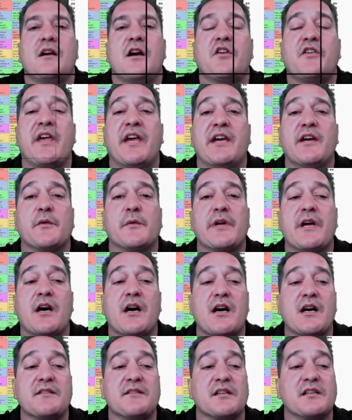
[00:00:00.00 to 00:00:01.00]
Okay, here we
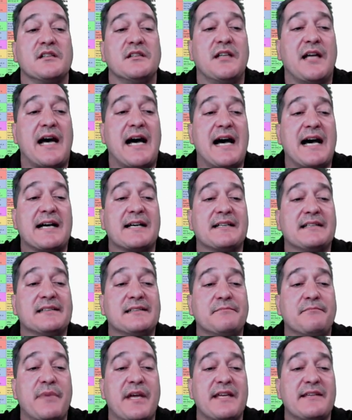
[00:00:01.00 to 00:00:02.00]
are on the clock.
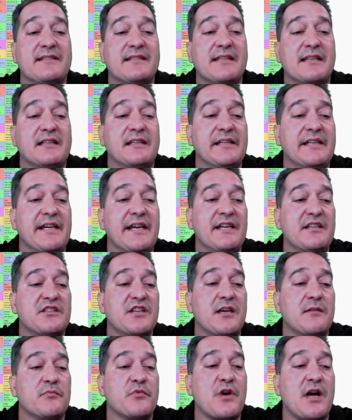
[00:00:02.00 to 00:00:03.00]
Basically,
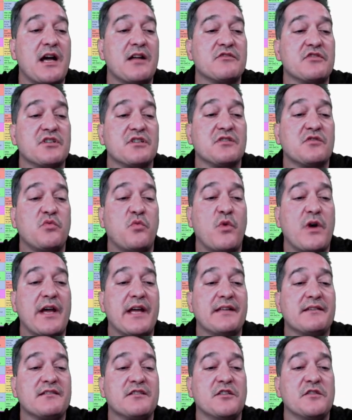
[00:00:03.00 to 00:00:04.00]
A.J. Brown just
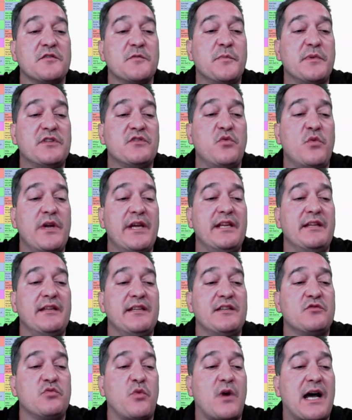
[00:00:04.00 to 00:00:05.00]
went. So it's between
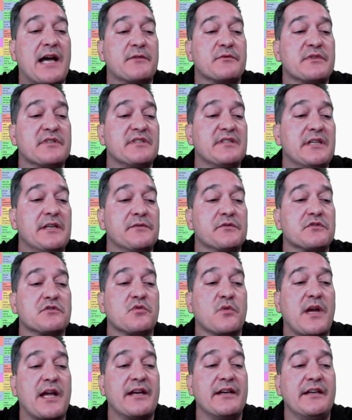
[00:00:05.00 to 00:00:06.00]
these wide
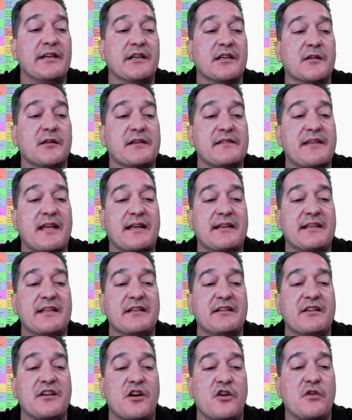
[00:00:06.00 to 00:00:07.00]
receivers right here because I
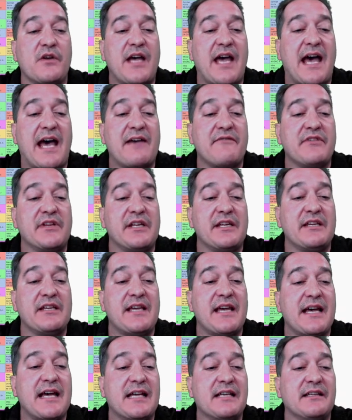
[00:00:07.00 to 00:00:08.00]
didn't have any
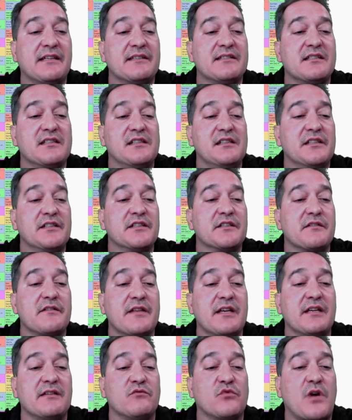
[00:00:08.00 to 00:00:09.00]
yet. And it's clear
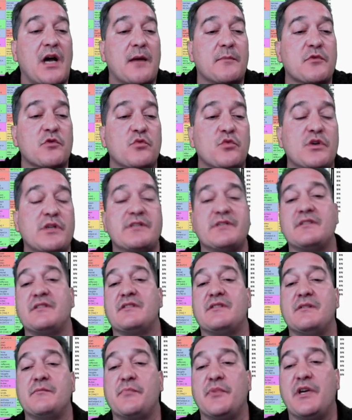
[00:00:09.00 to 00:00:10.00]
that Robert Woods
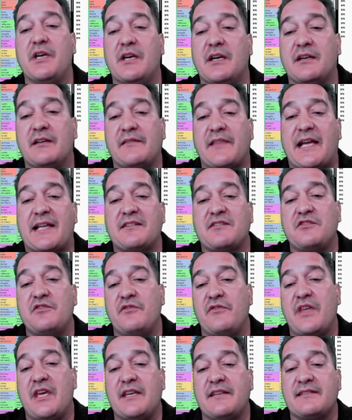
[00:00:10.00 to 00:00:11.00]
is the pick. That's
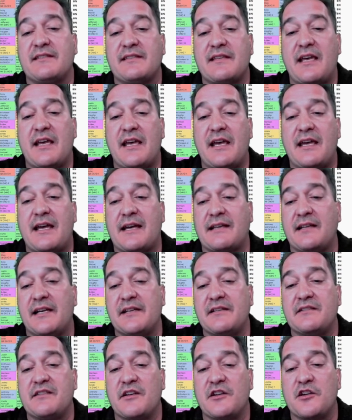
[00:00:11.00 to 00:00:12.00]
who they say. I
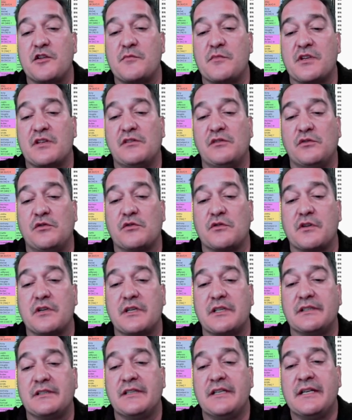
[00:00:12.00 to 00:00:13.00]
like Terry McLaurin,